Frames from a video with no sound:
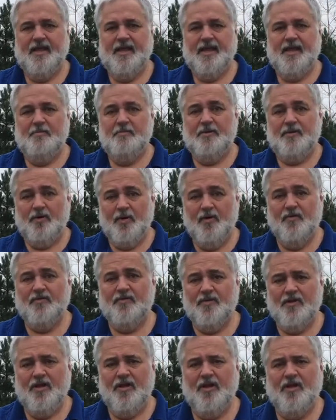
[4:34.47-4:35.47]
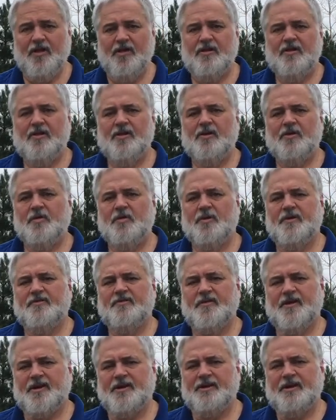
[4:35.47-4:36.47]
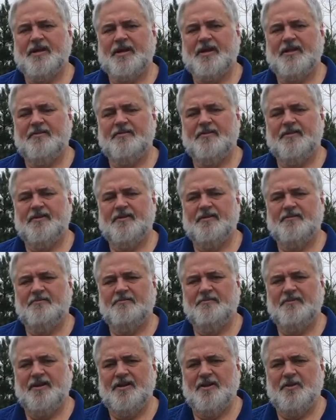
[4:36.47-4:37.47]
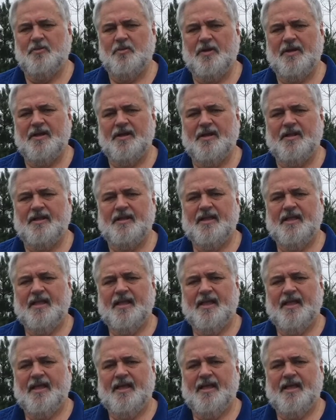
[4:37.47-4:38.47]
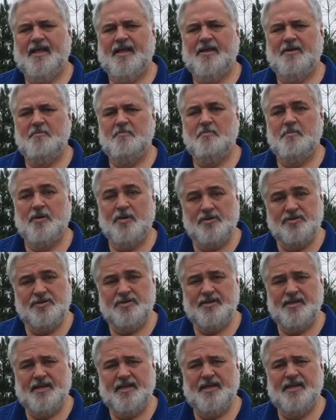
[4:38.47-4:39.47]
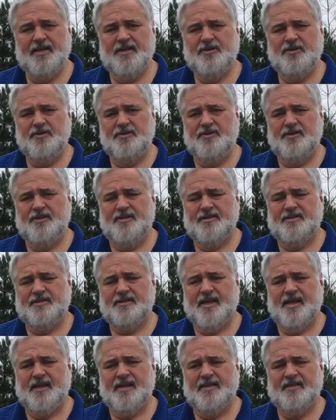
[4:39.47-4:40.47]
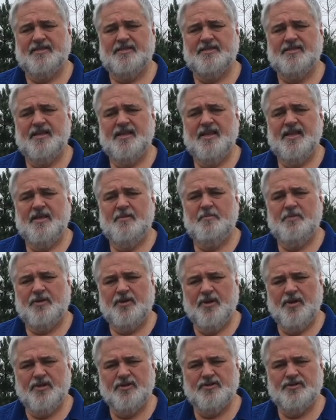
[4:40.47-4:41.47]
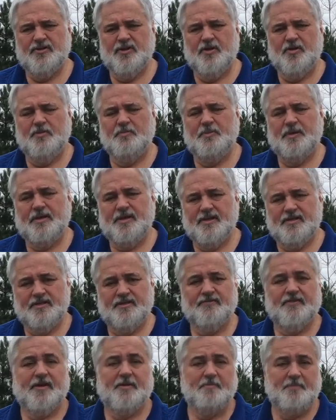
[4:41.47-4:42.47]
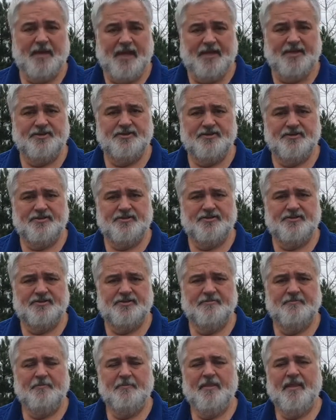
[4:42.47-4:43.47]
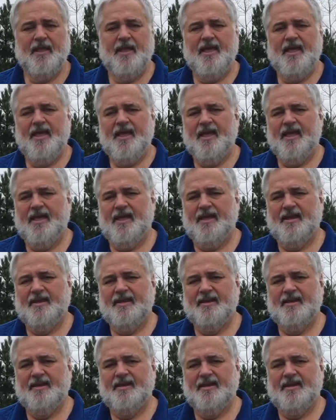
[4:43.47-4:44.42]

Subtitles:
but overall, we're faring really well, mostly due to the science, but also because of our patience. And